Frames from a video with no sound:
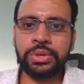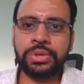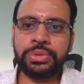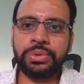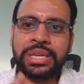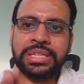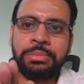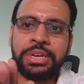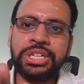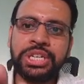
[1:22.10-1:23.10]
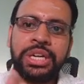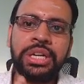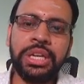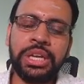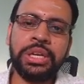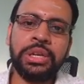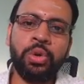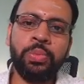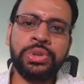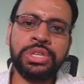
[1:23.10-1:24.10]
So as I mentioned,
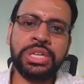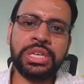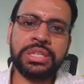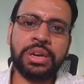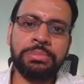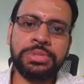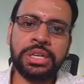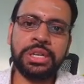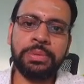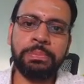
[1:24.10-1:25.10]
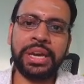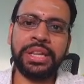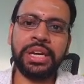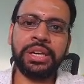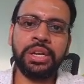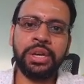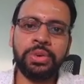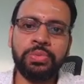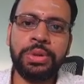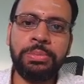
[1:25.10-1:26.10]
inhomogeneous object, by that
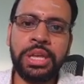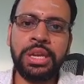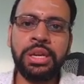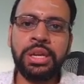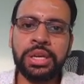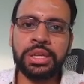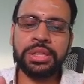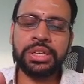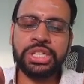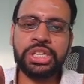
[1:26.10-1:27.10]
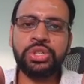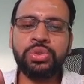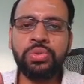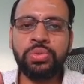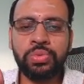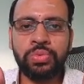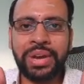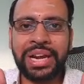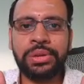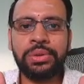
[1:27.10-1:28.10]
we mean the T2
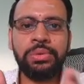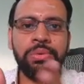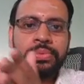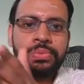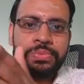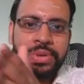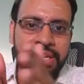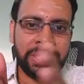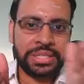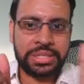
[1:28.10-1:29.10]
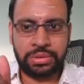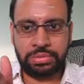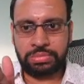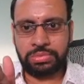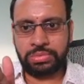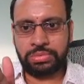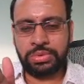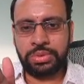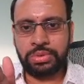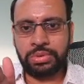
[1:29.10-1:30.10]
value varies now,
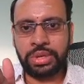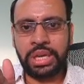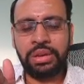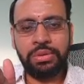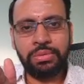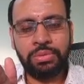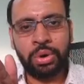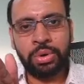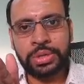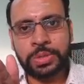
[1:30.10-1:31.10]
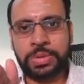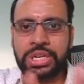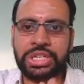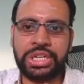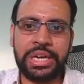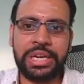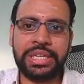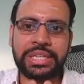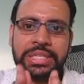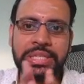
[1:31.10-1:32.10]
okay, or spatially,
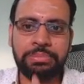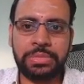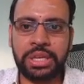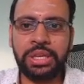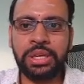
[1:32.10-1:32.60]
that's something.